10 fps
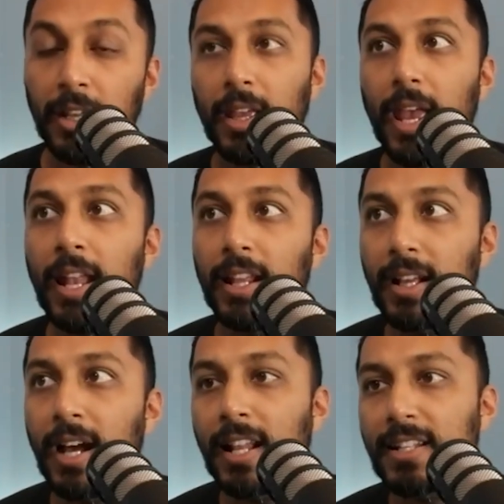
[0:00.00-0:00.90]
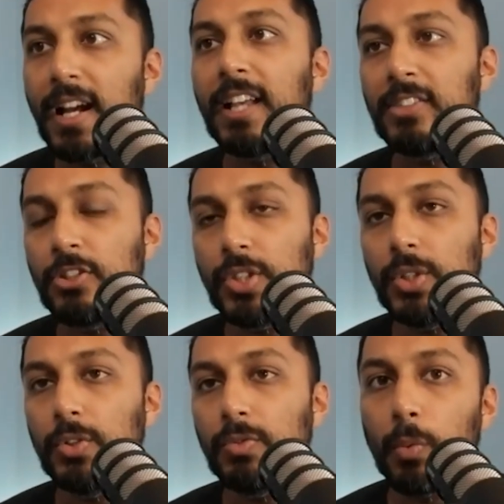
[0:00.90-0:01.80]
And it kind of ties
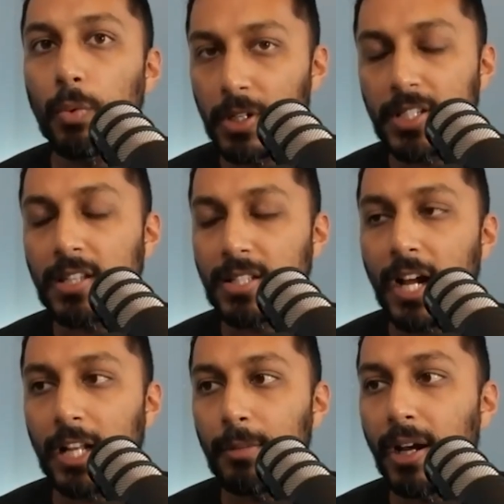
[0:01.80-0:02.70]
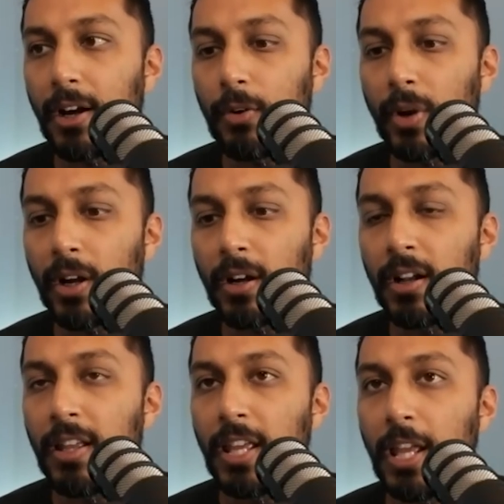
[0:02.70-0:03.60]
into what we're just talking about, where
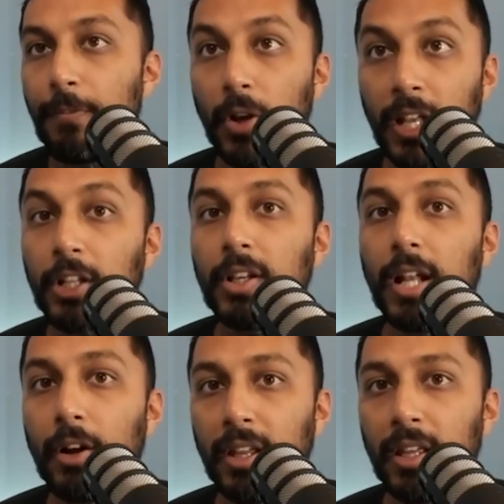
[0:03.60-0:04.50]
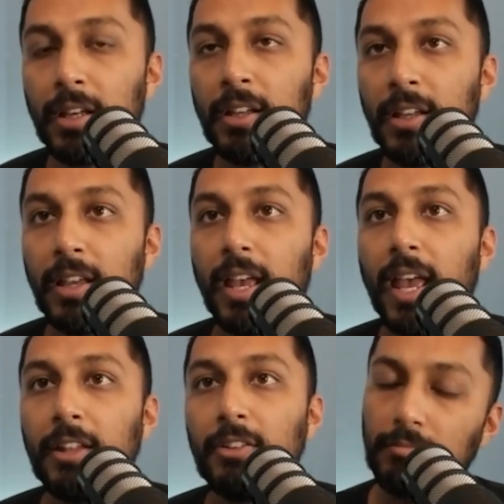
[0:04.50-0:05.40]
if you're in a good area
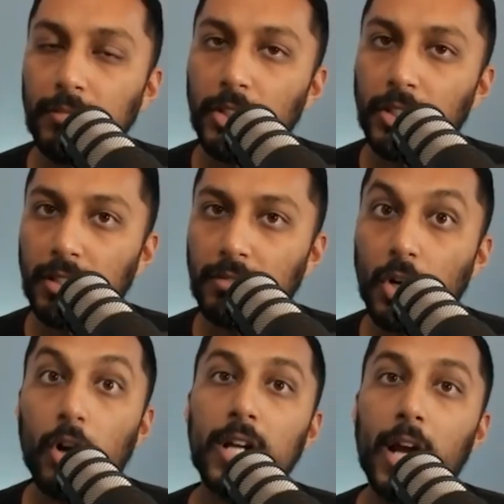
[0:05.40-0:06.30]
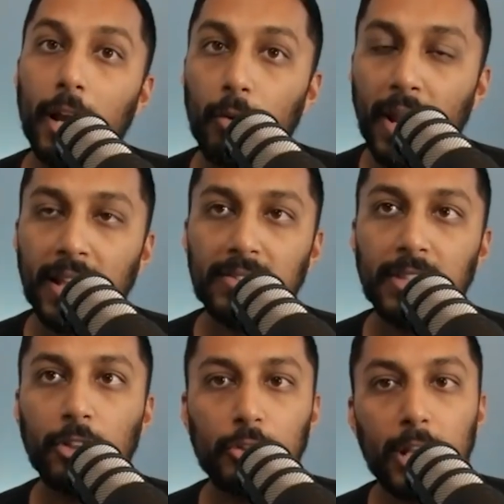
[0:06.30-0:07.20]
and you could charge higher rents and there's better